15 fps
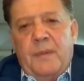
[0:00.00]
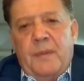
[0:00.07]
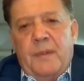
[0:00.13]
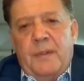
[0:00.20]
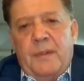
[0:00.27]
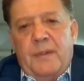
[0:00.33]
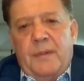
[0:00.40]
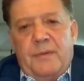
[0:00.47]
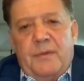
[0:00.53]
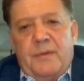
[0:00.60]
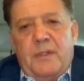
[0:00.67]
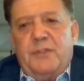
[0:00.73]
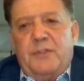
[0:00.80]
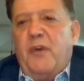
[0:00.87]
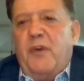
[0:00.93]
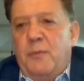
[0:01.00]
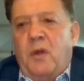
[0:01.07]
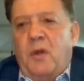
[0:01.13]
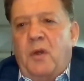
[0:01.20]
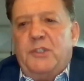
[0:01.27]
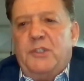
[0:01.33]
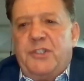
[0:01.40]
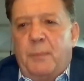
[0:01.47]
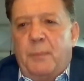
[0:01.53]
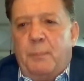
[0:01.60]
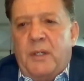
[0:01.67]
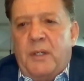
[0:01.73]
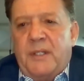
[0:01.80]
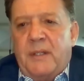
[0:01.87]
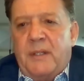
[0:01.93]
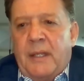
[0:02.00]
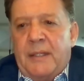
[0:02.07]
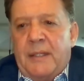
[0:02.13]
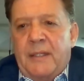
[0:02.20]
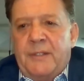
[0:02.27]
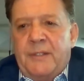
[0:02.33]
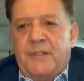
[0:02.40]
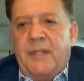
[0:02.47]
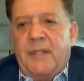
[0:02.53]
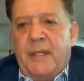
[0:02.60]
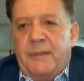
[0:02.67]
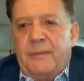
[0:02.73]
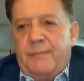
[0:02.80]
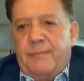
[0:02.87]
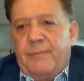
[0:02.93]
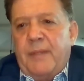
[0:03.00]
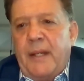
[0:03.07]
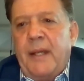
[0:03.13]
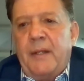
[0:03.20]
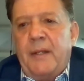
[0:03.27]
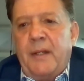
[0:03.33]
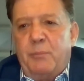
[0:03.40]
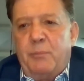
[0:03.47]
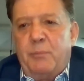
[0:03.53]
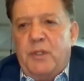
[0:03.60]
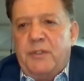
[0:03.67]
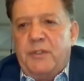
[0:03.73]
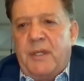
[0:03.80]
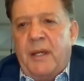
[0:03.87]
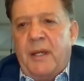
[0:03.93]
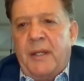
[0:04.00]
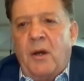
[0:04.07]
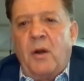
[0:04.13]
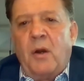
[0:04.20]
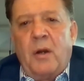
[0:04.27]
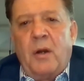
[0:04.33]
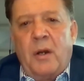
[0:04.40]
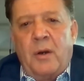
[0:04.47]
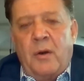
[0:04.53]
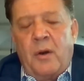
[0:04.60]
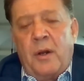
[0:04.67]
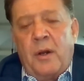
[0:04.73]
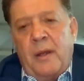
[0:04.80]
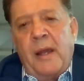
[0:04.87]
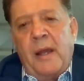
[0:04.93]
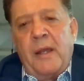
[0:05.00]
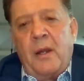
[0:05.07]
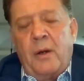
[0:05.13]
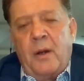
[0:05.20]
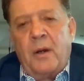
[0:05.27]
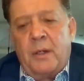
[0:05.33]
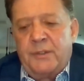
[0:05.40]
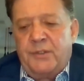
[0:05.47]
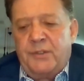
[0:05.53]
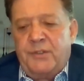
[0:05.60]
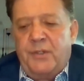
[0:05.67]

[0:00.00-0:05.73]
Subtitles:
There's very few large-scale projects like this that end up with those kind of IRRs.